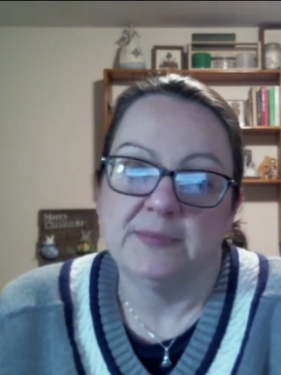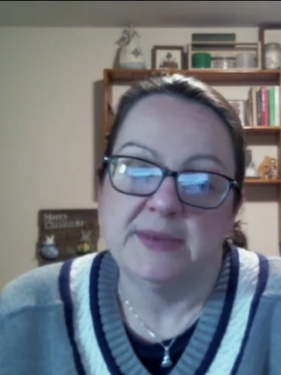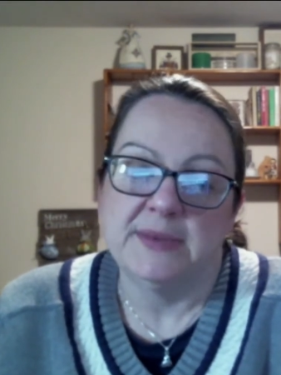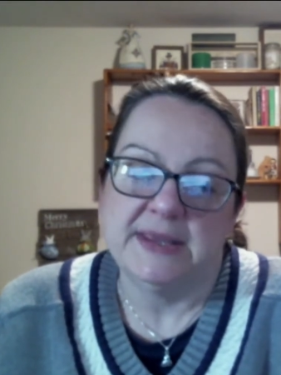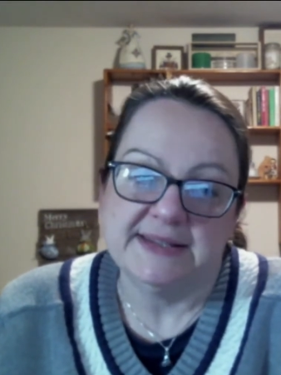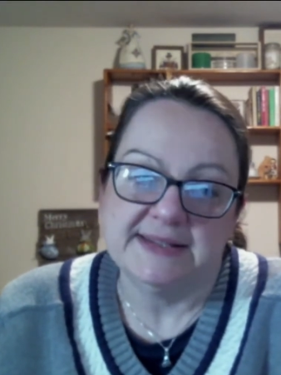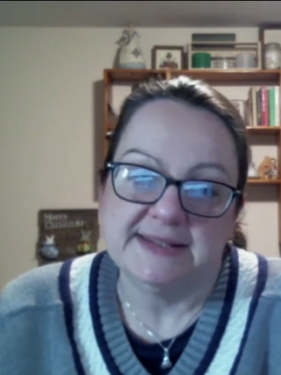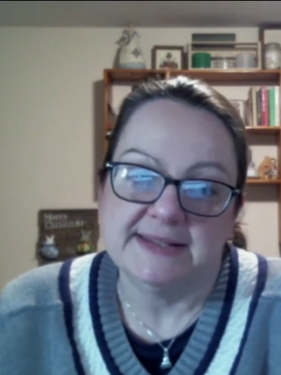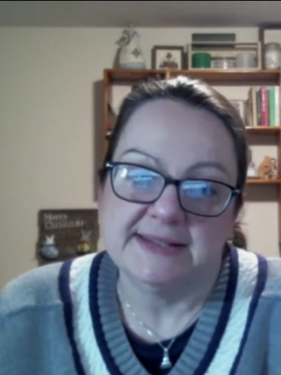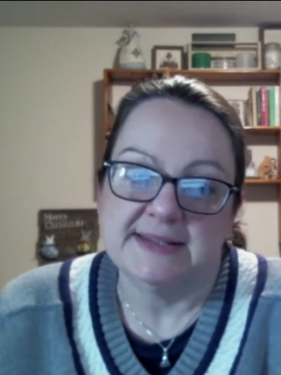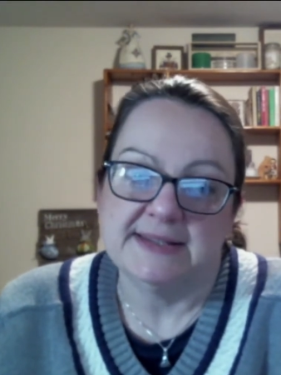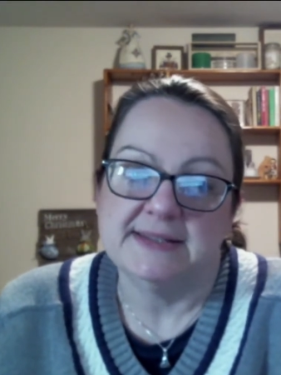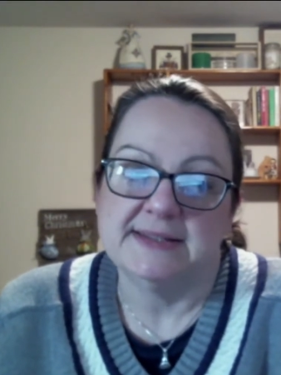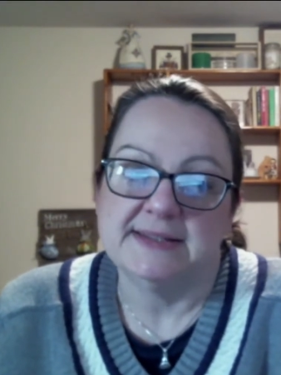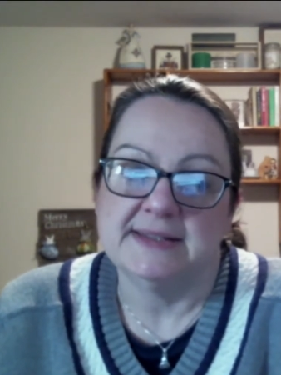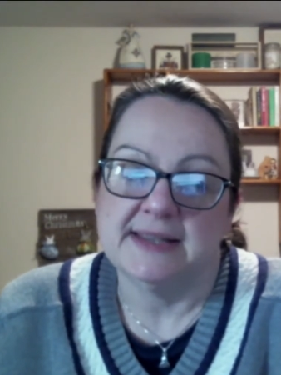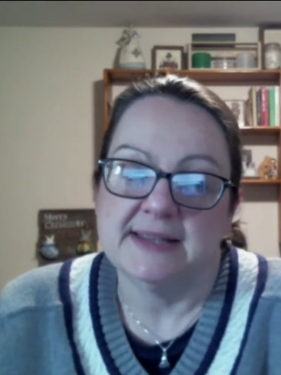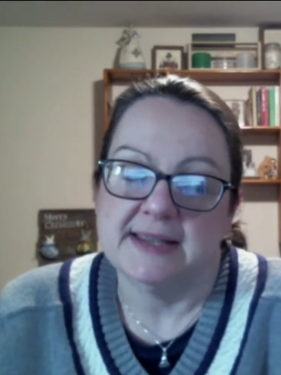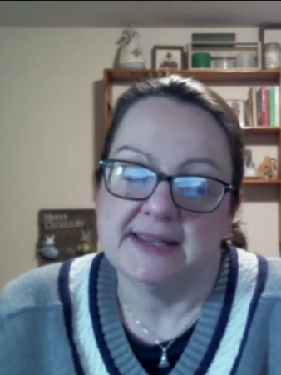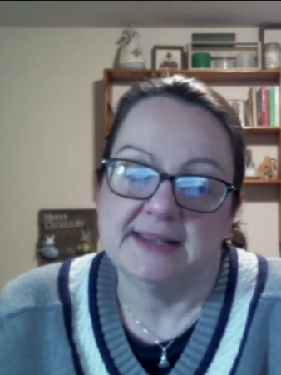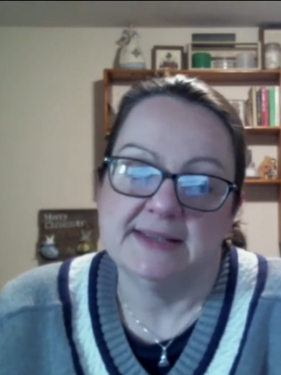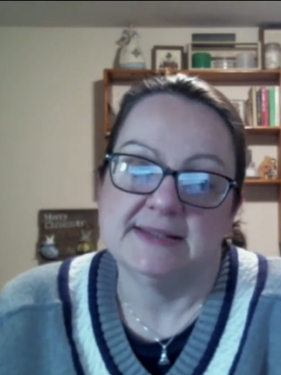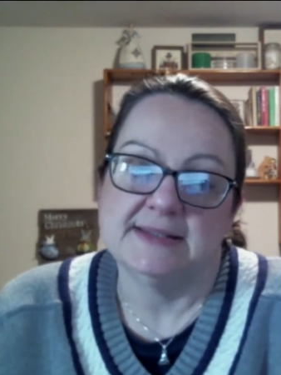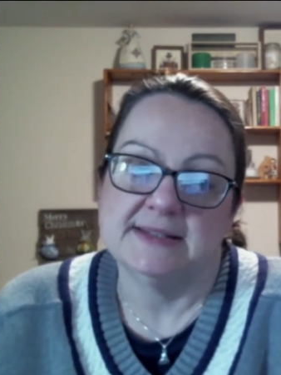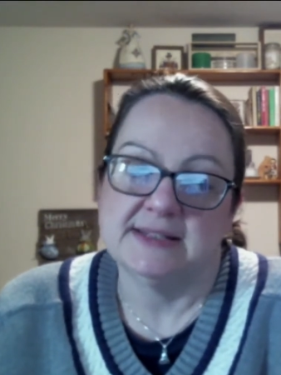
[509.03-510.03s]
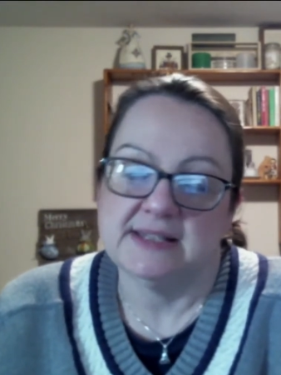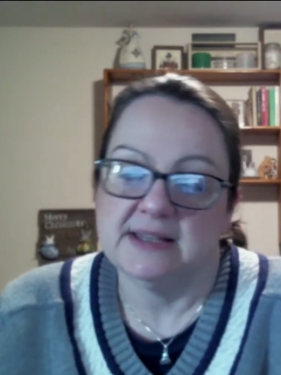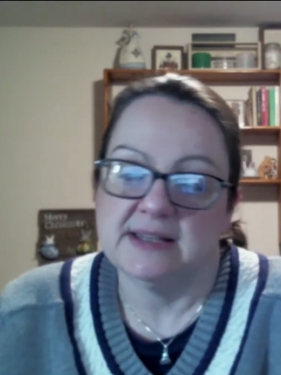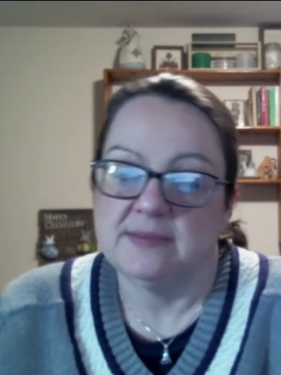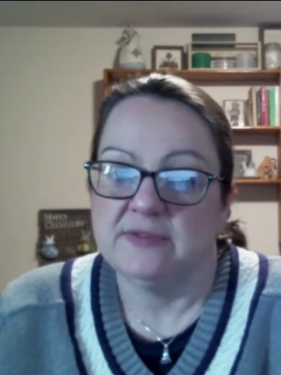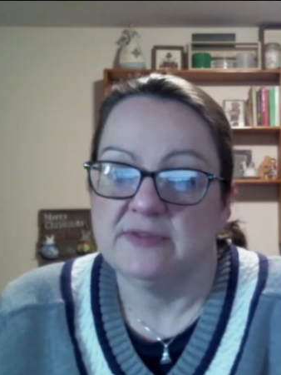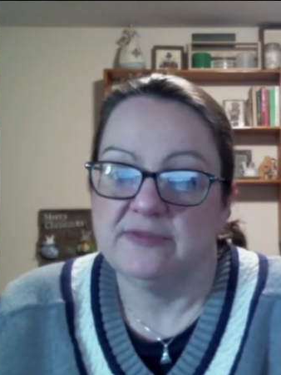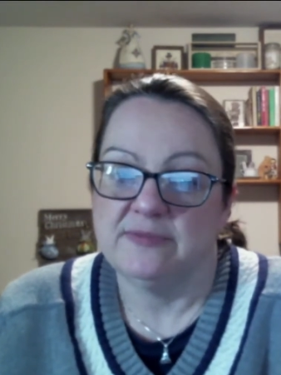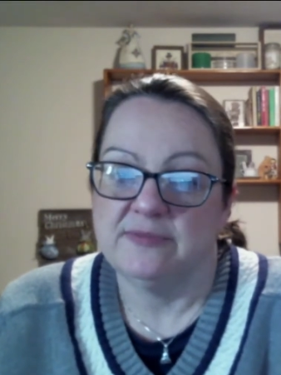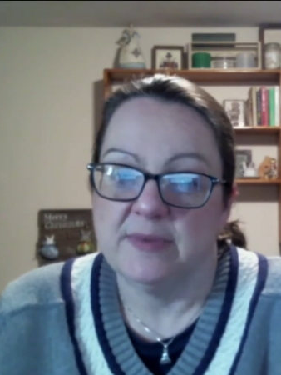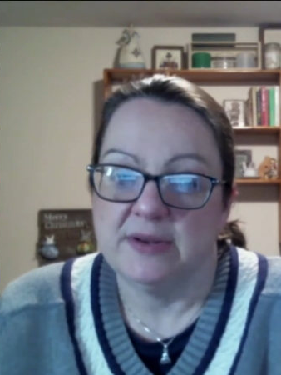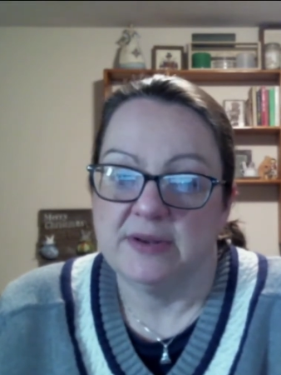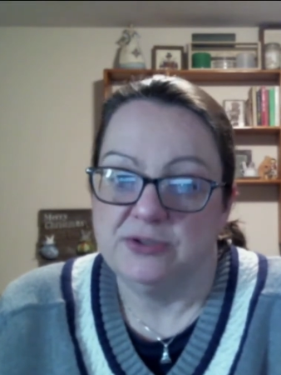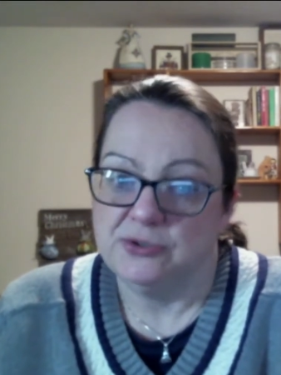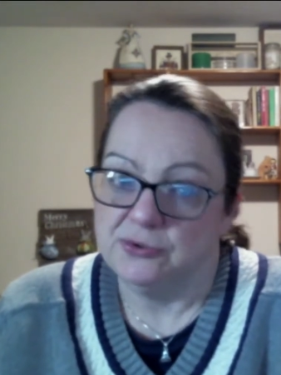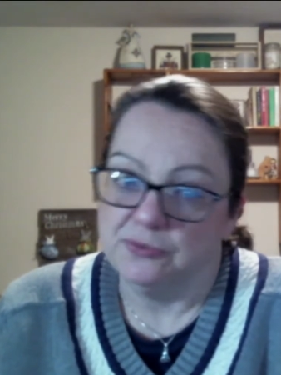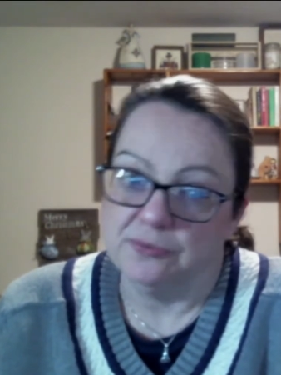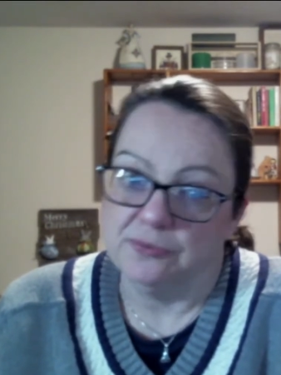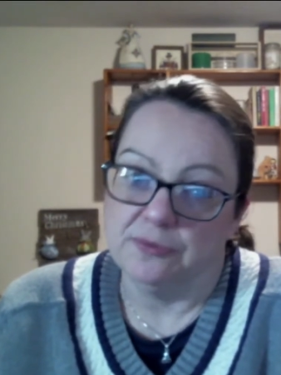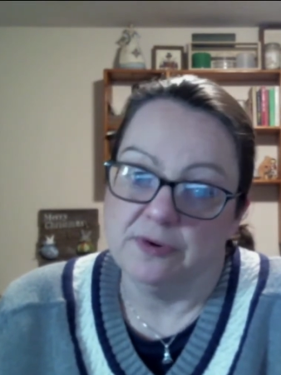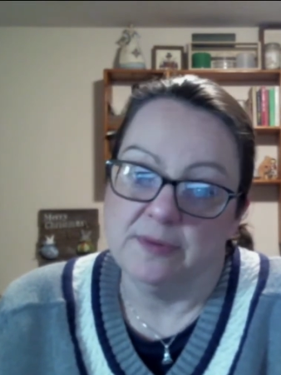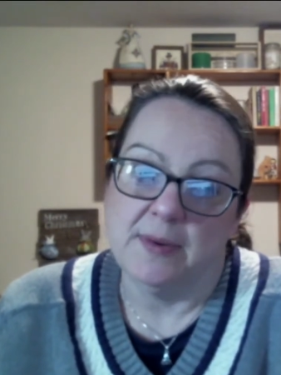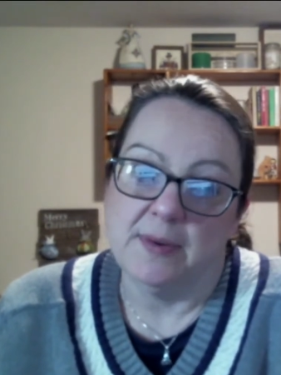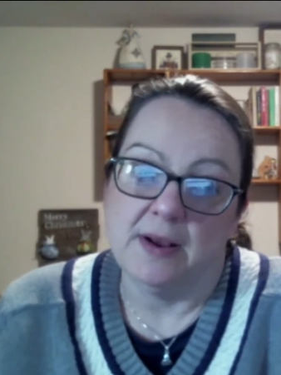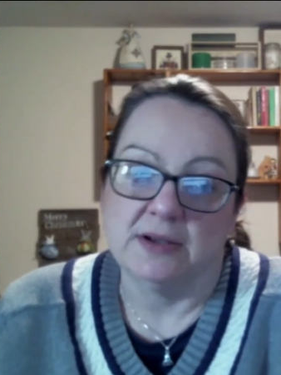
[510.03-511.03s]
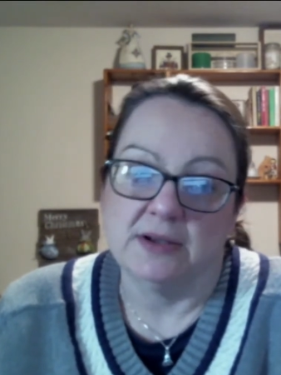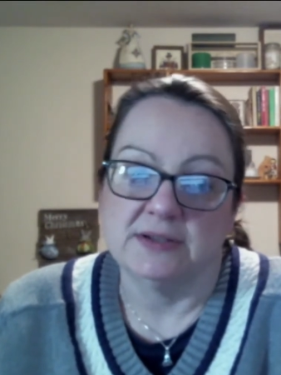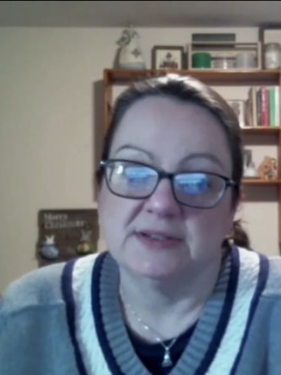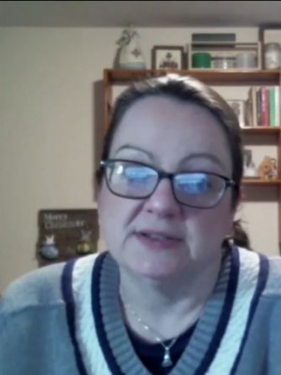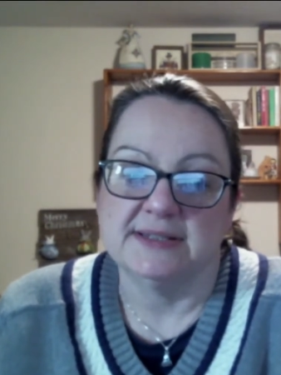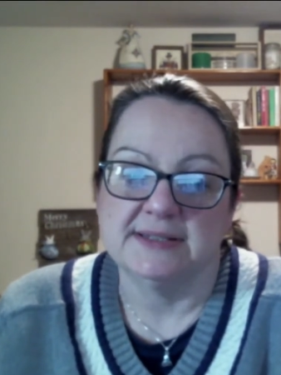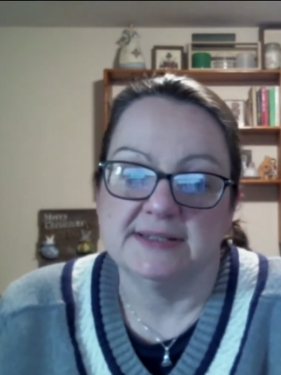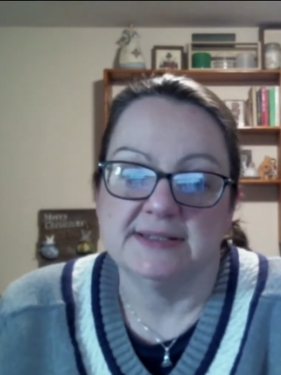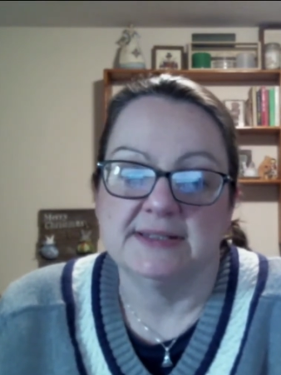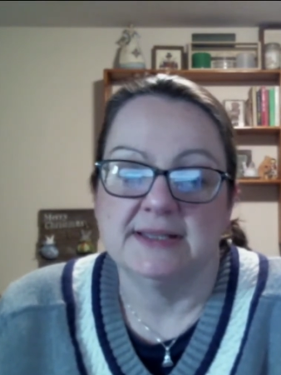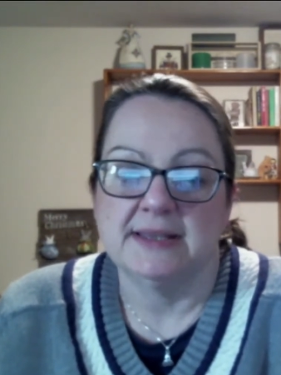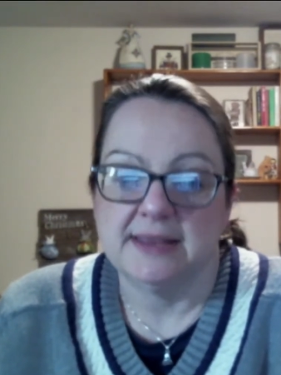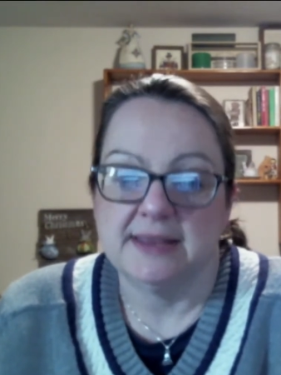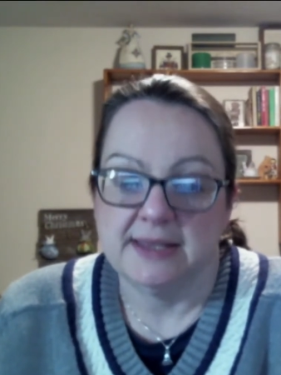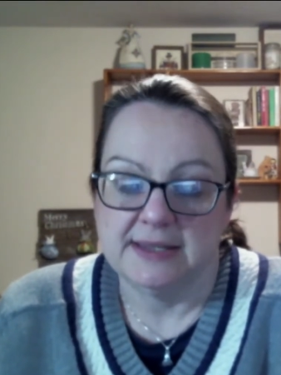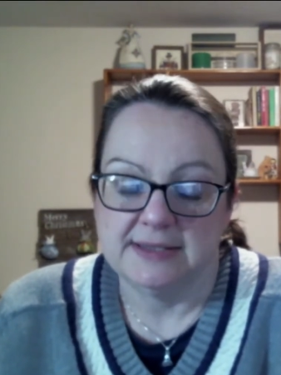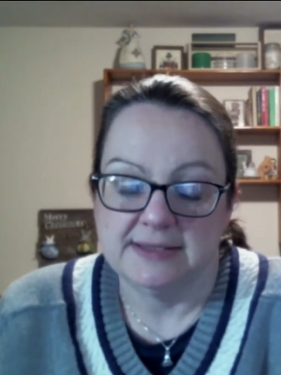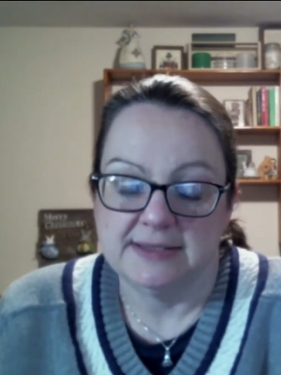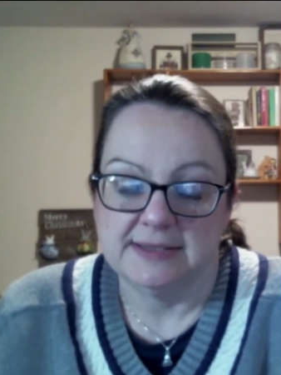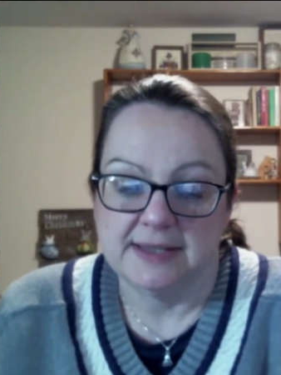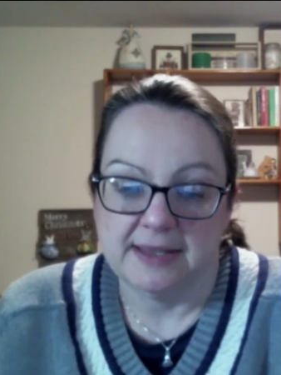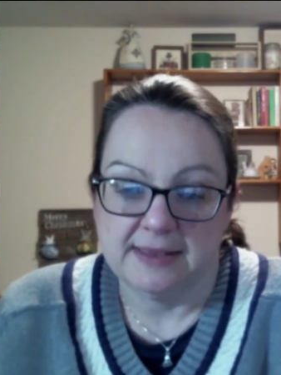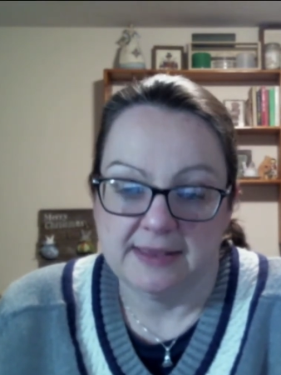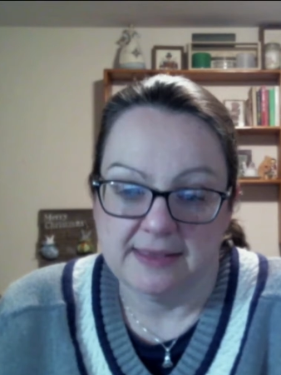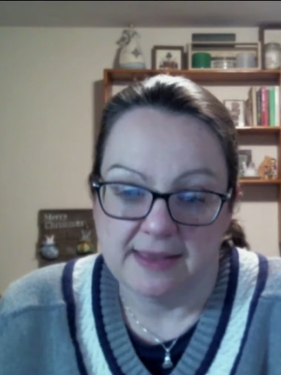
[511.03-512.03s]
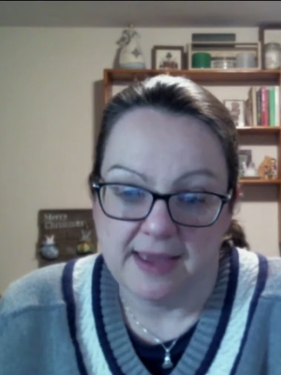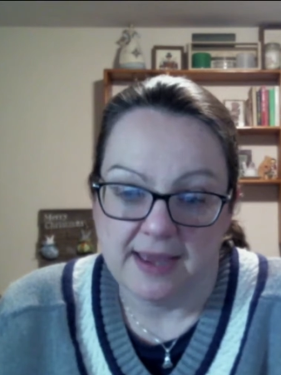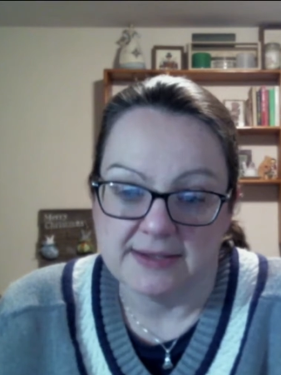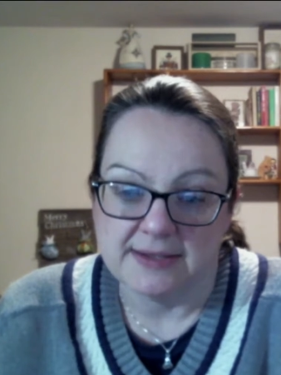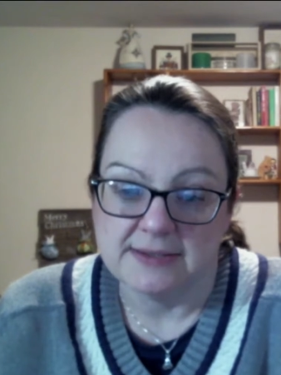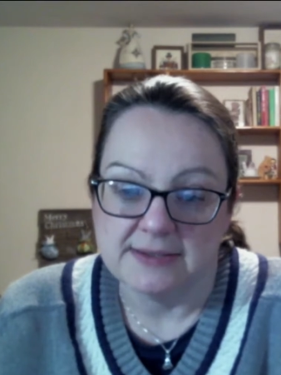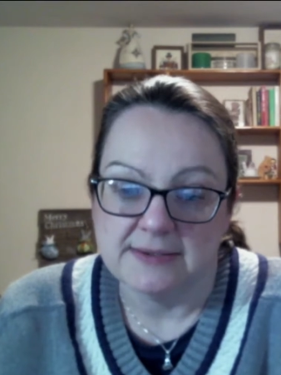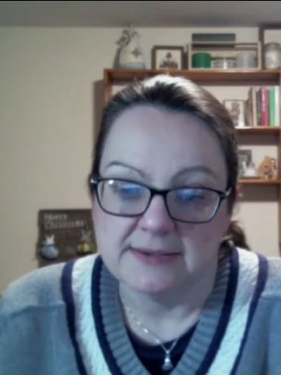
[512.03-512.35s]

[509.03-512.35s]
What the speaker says: pieces and some of my jewelry boxes and things like that.